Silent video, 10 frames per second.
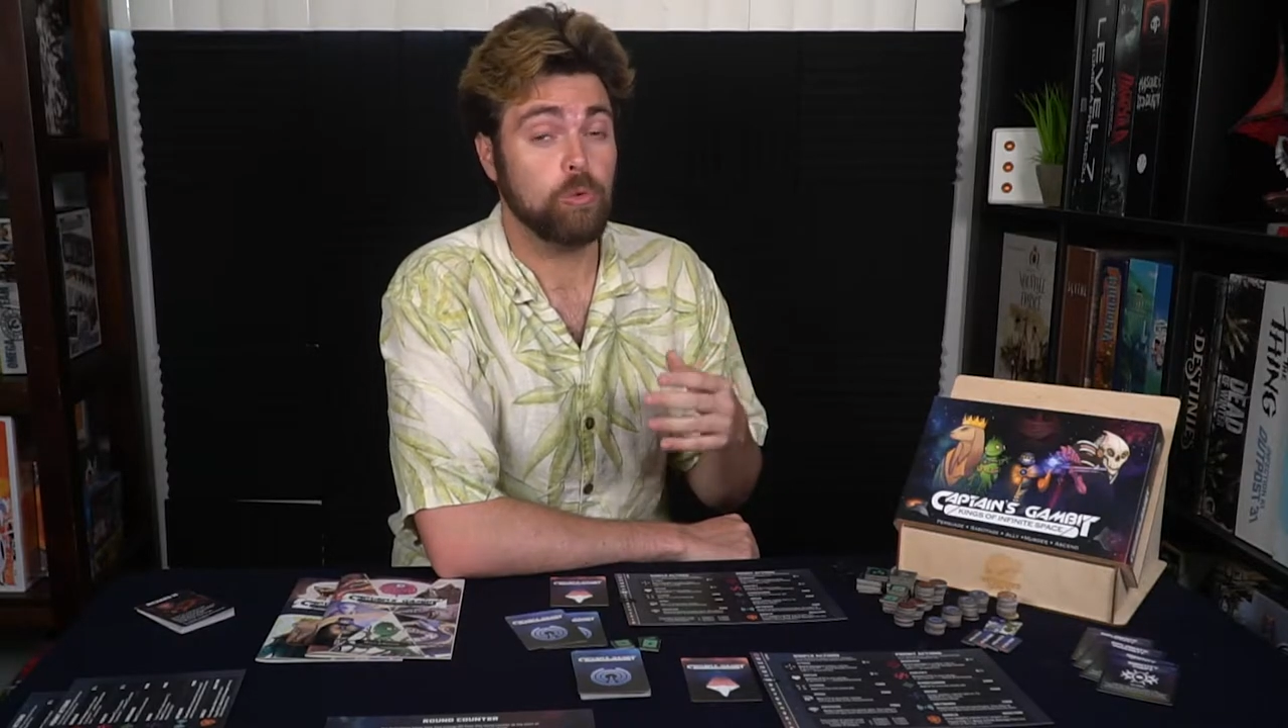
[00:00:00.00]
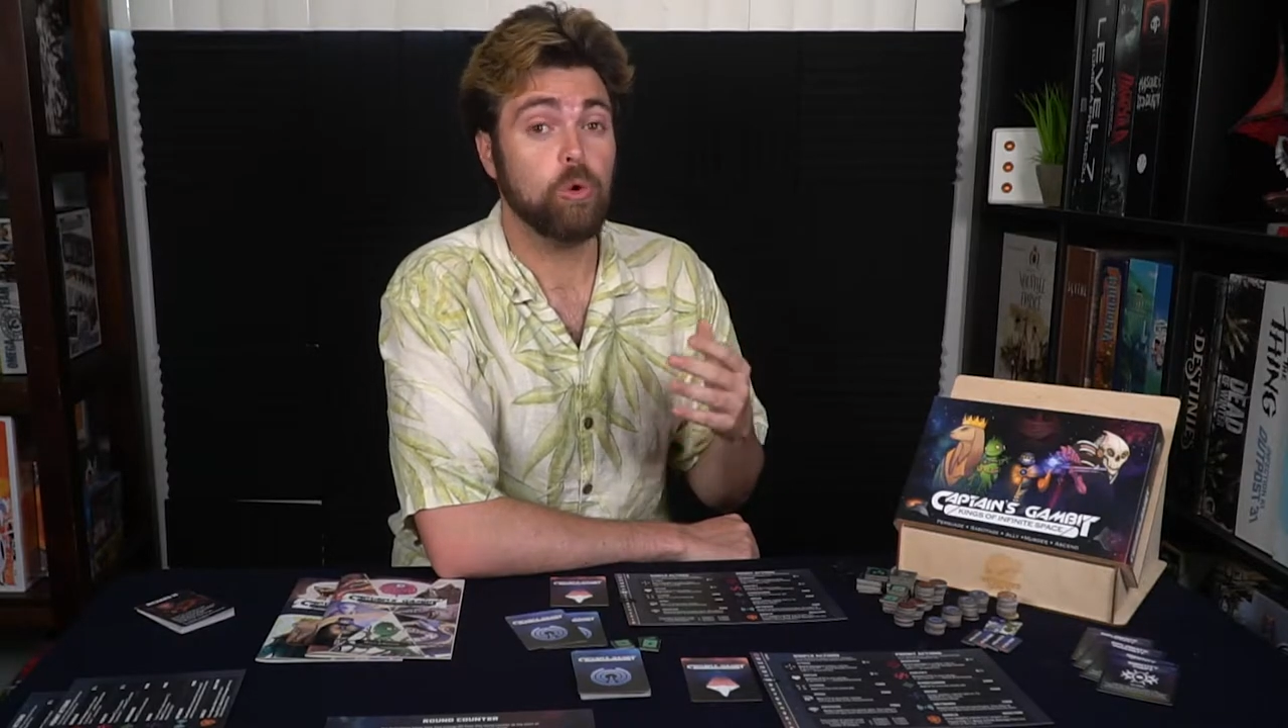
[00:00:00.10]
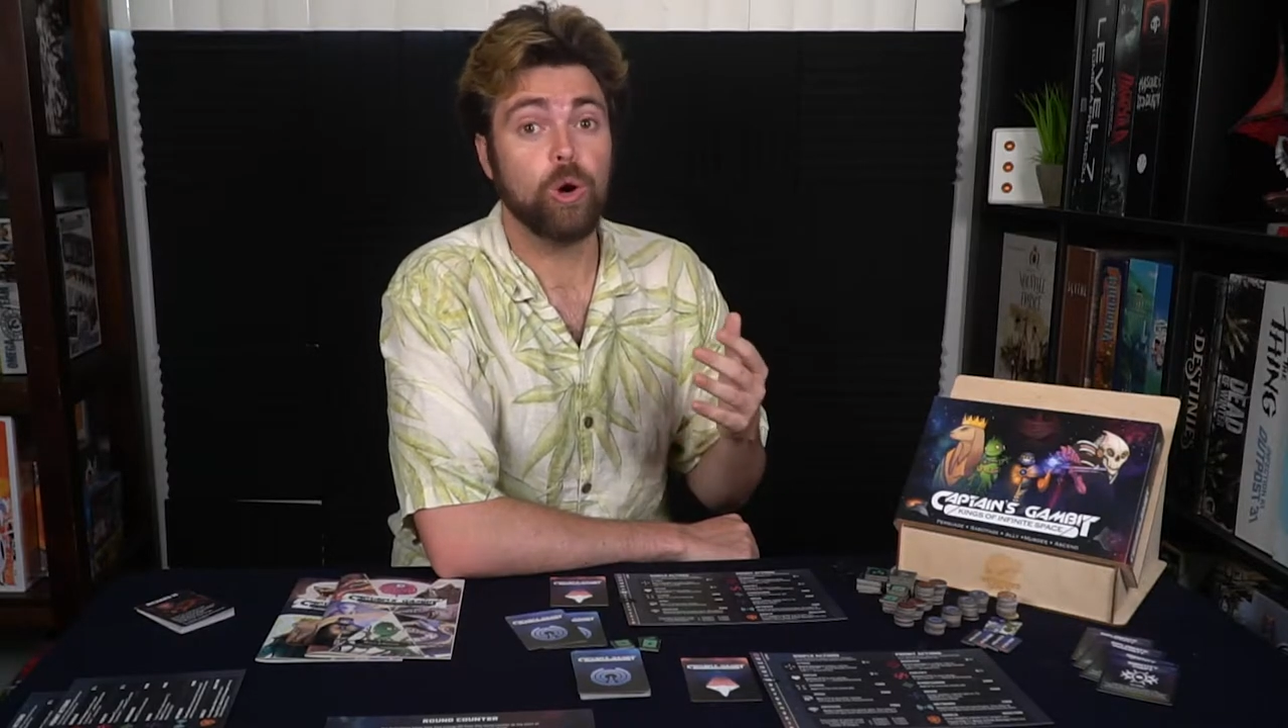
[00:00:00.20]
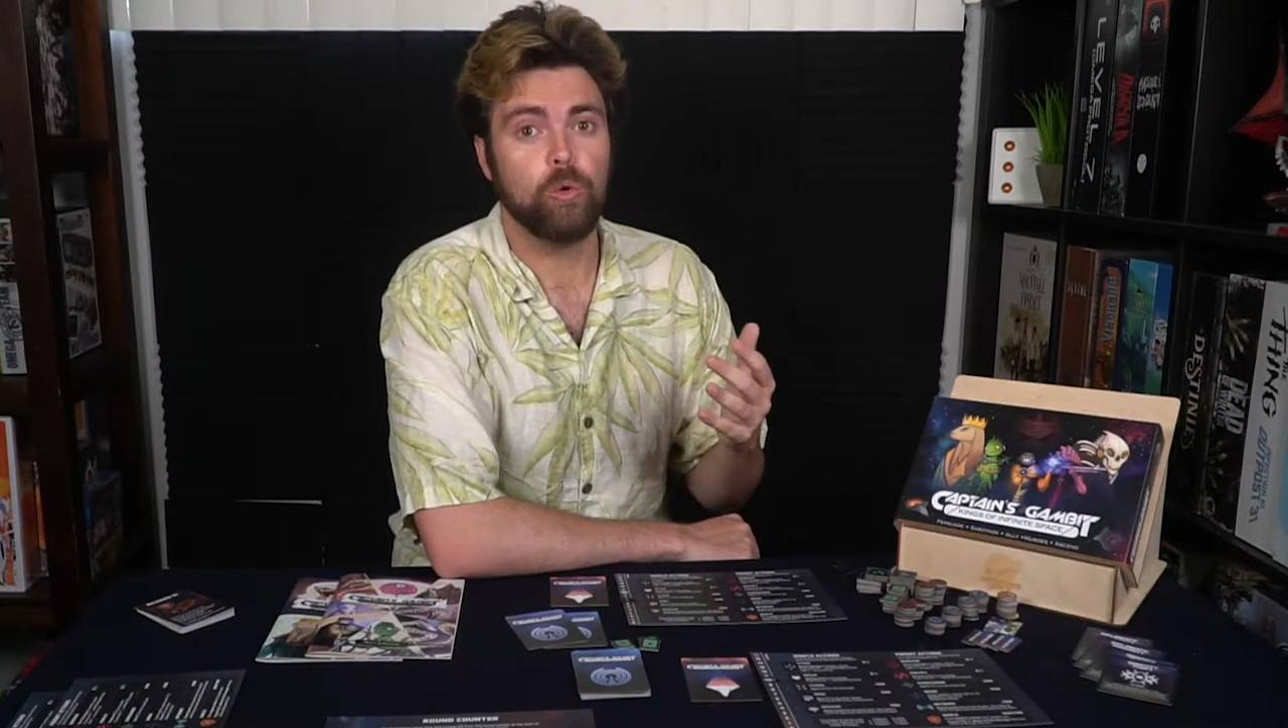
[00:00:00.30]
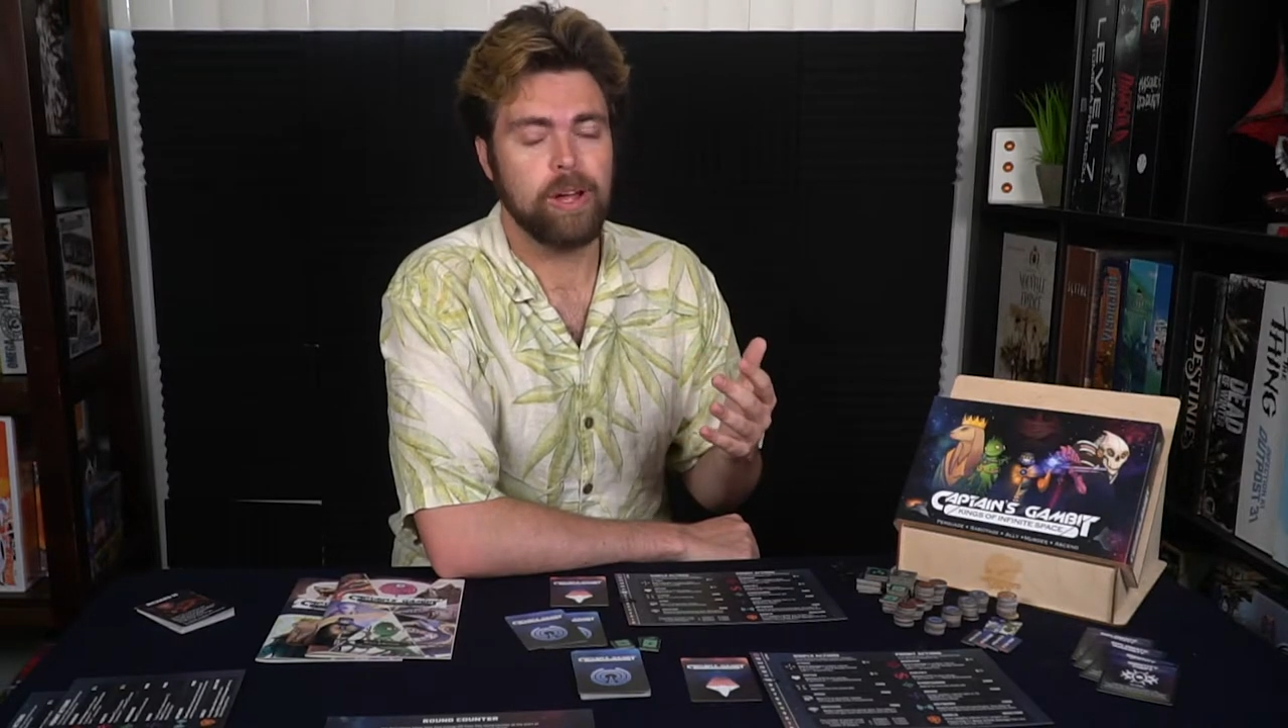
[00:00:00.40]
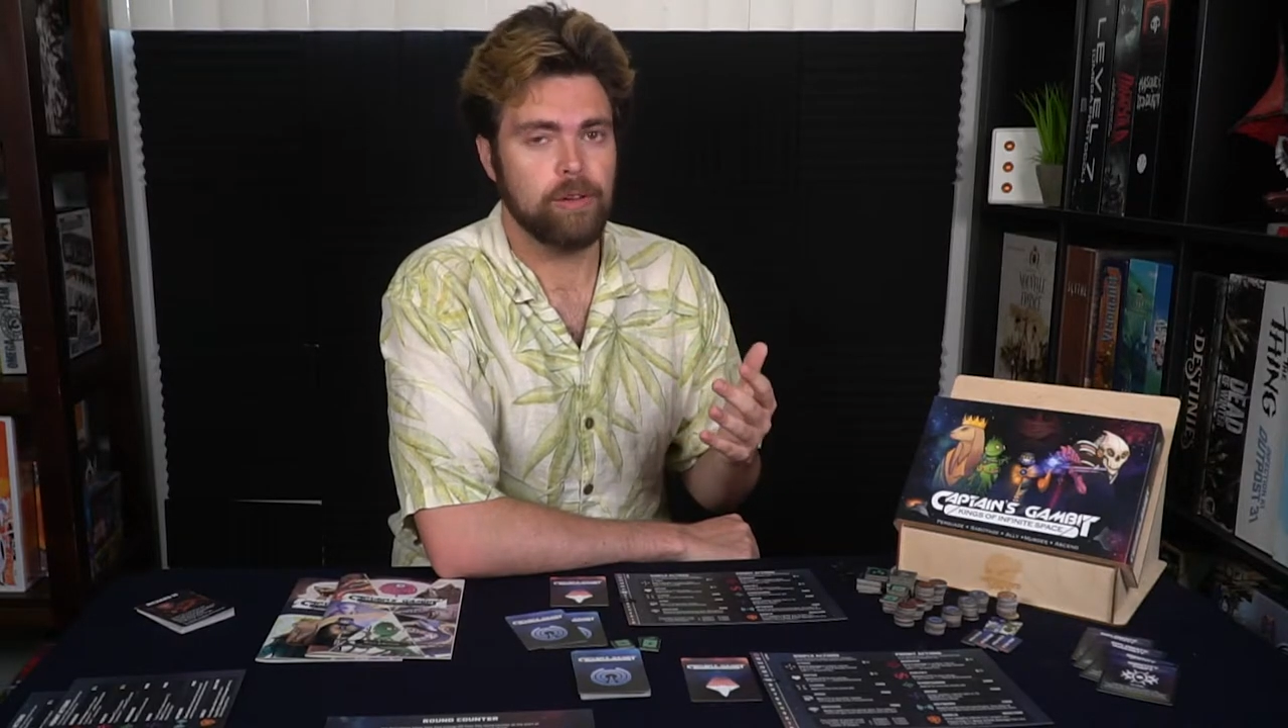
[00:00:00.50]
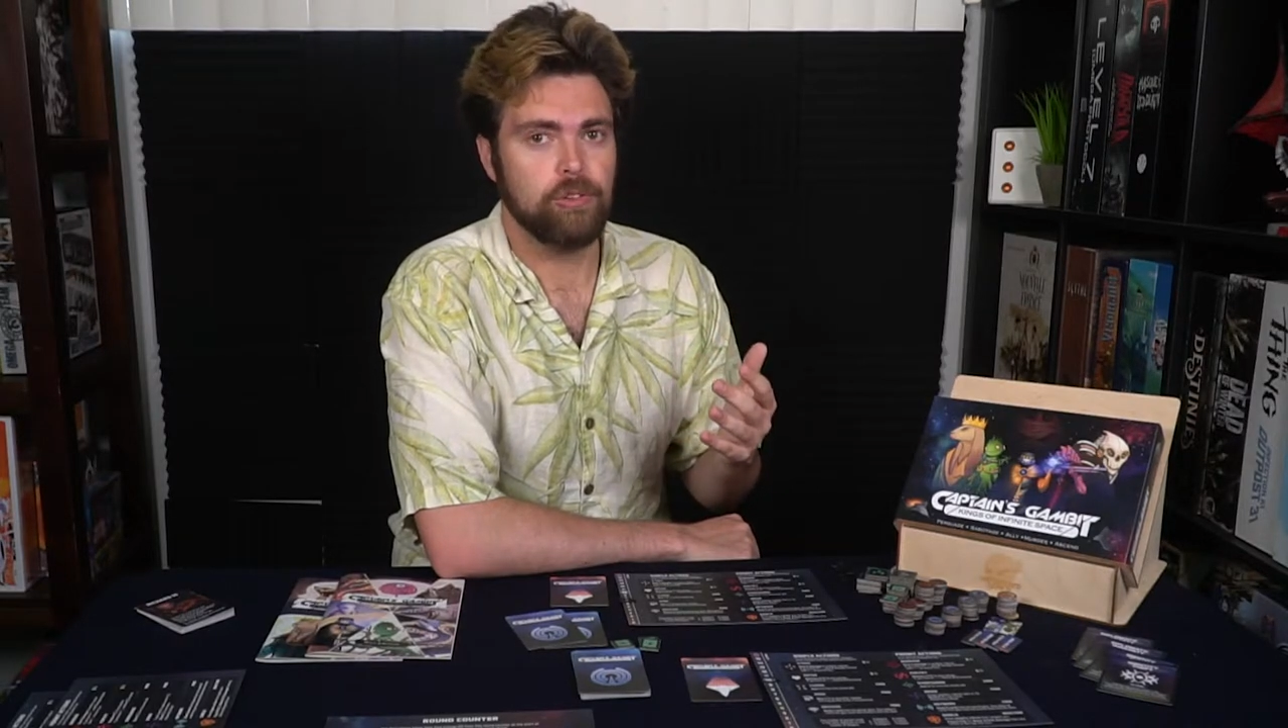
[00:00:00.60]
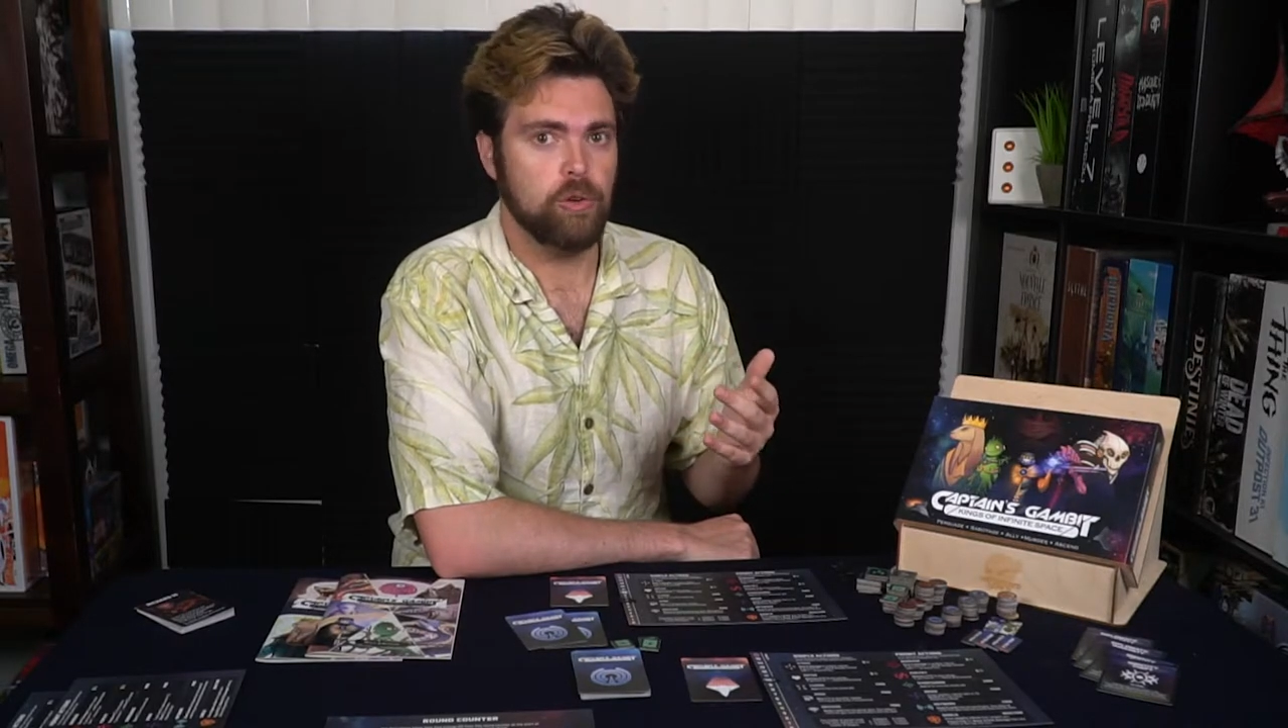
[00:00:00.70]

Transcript: who are around